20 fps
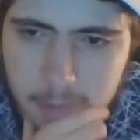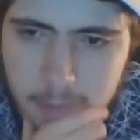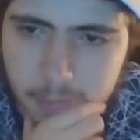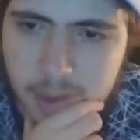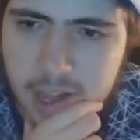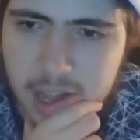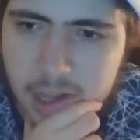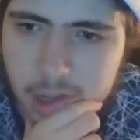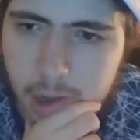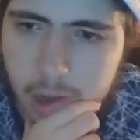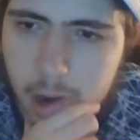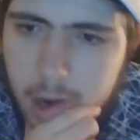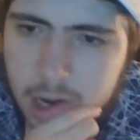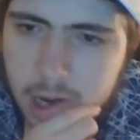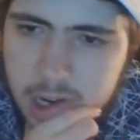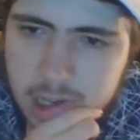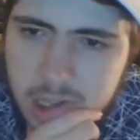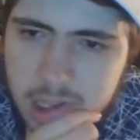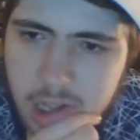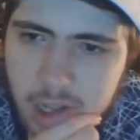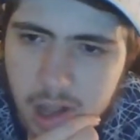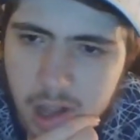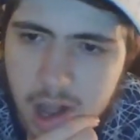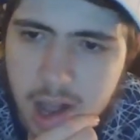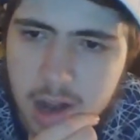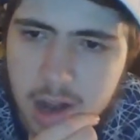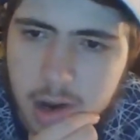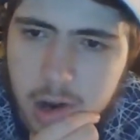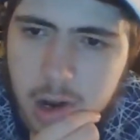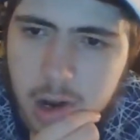Blake Laurie into the
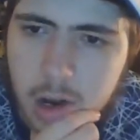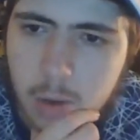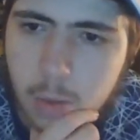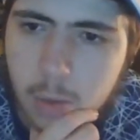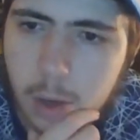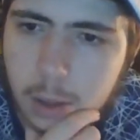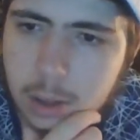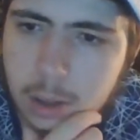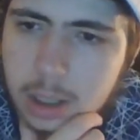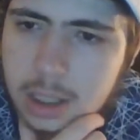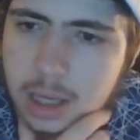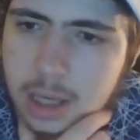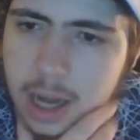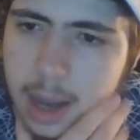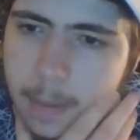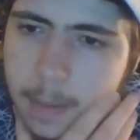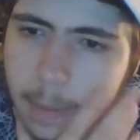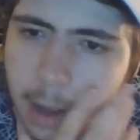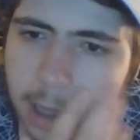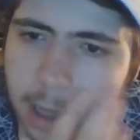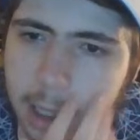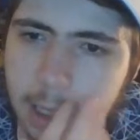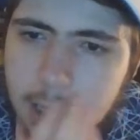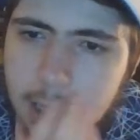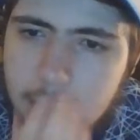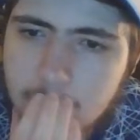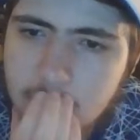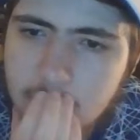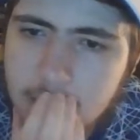line. Walters and Mbai